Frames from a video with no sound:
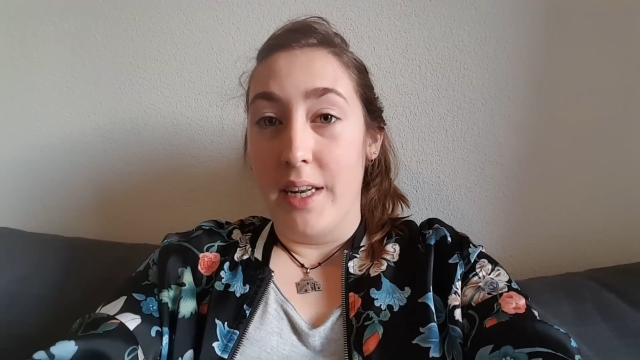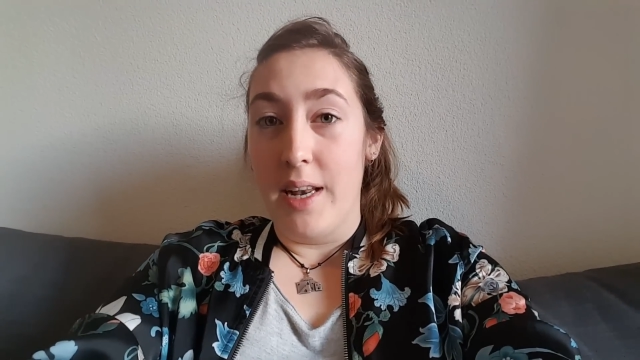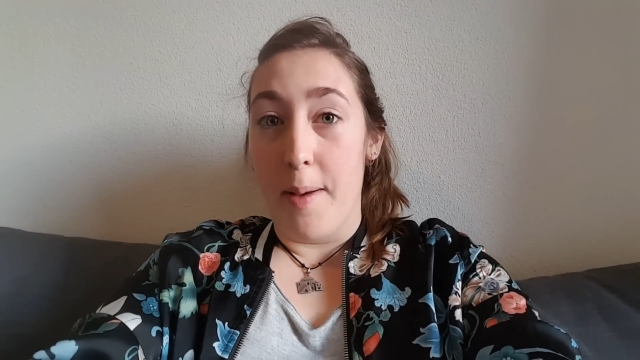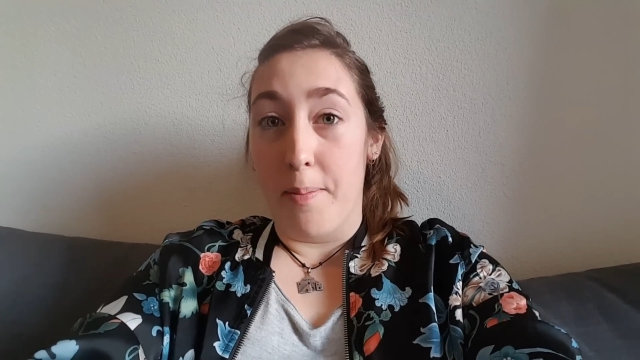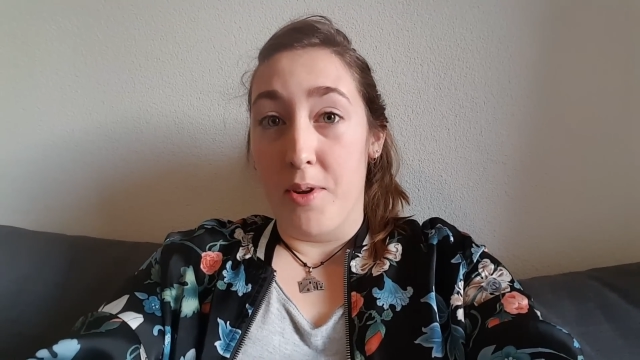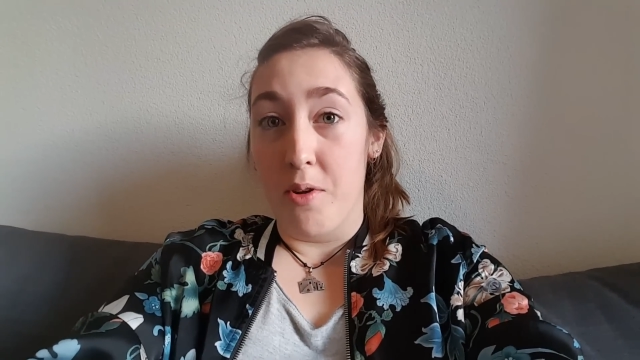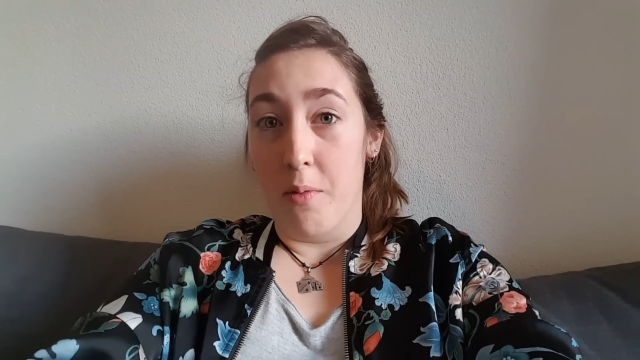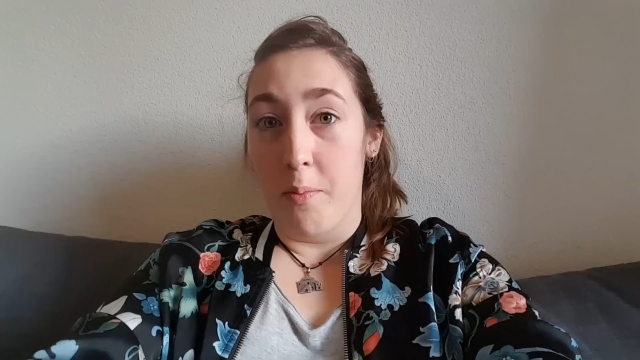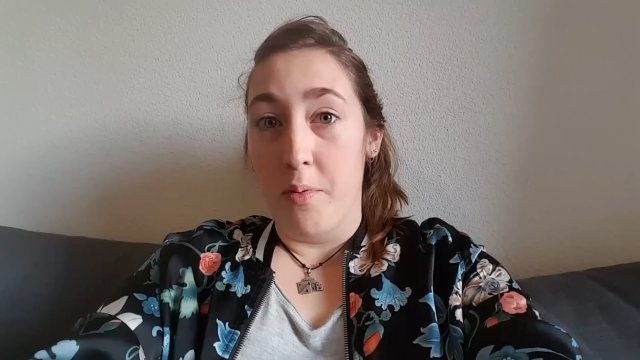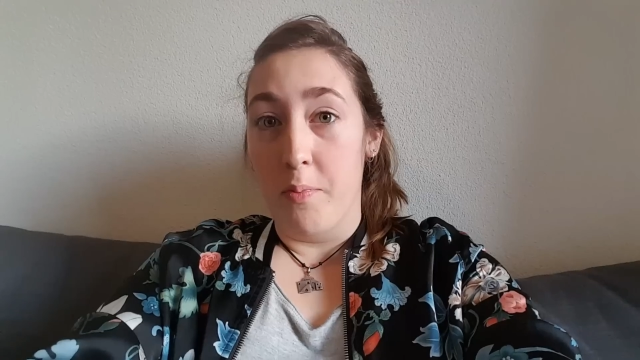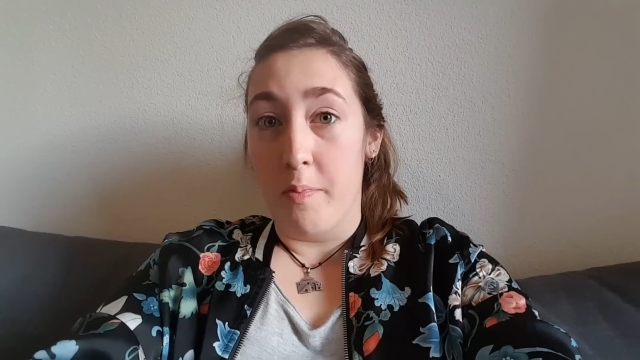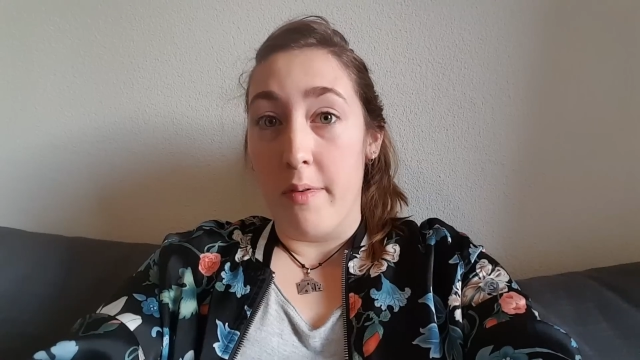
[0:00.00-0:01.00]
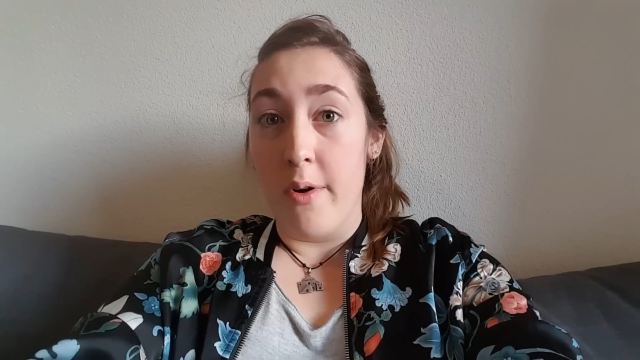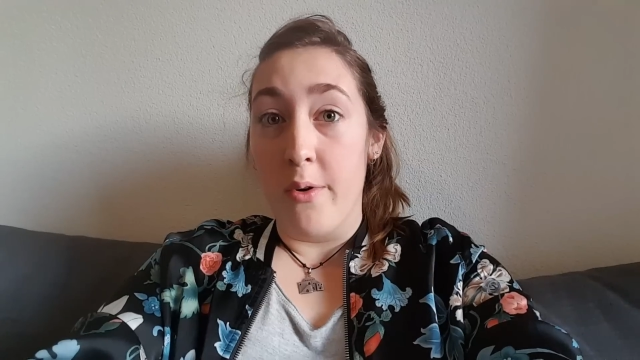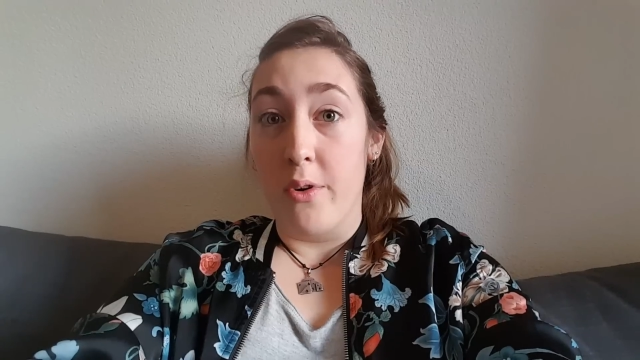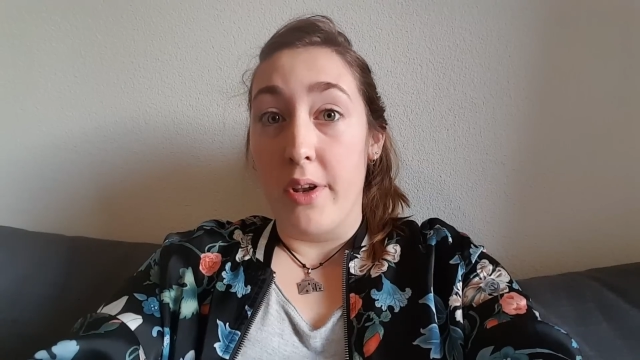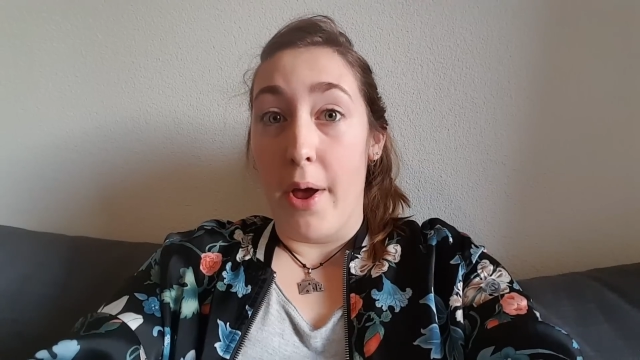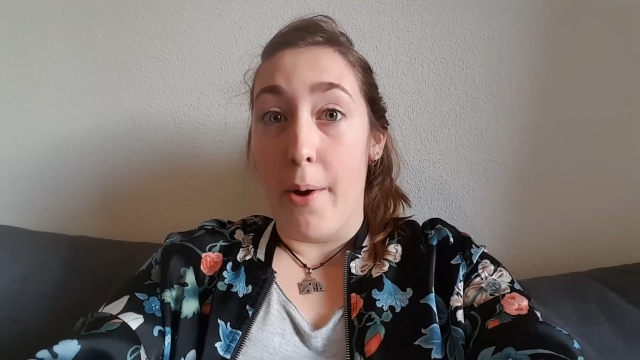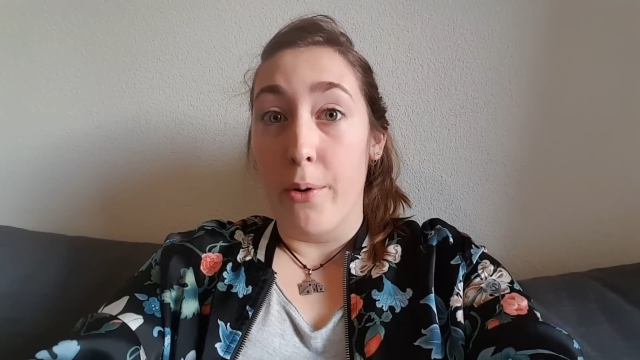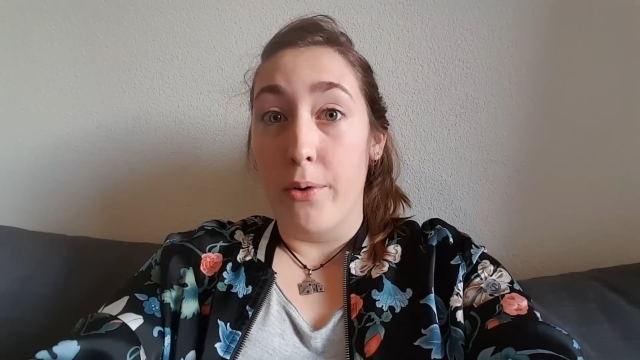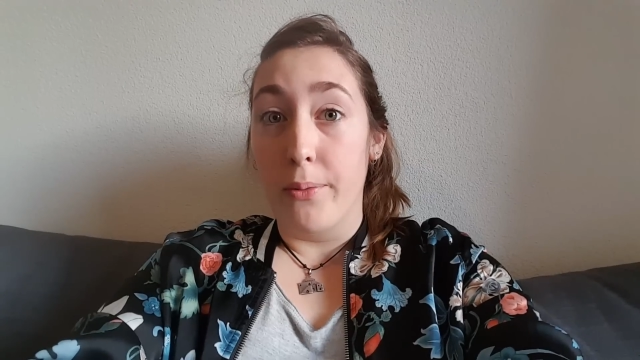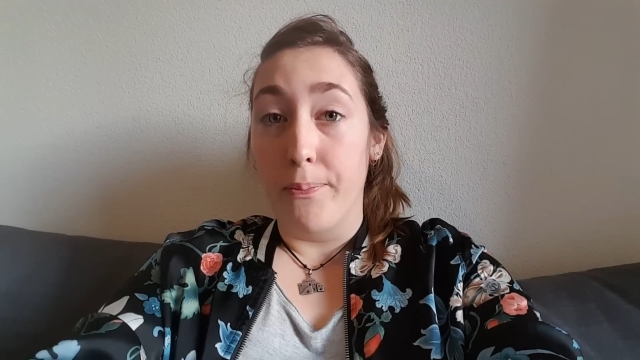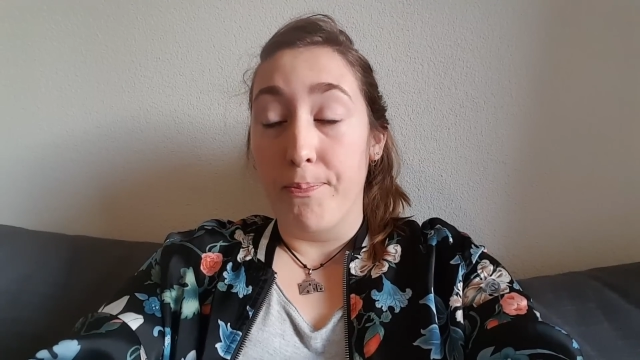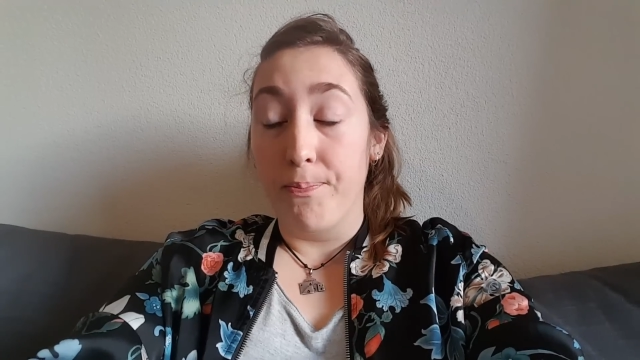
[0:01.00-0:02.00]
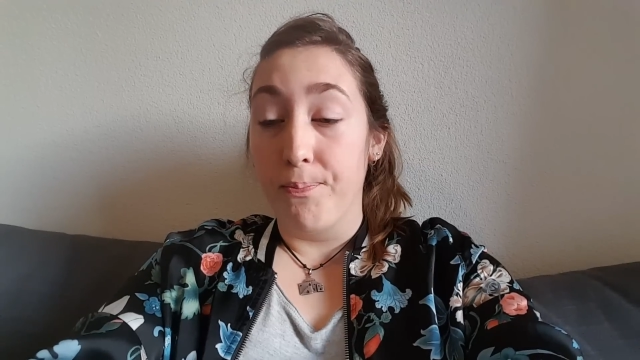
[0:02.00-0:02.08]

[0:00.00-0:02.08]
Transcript: laptop broke down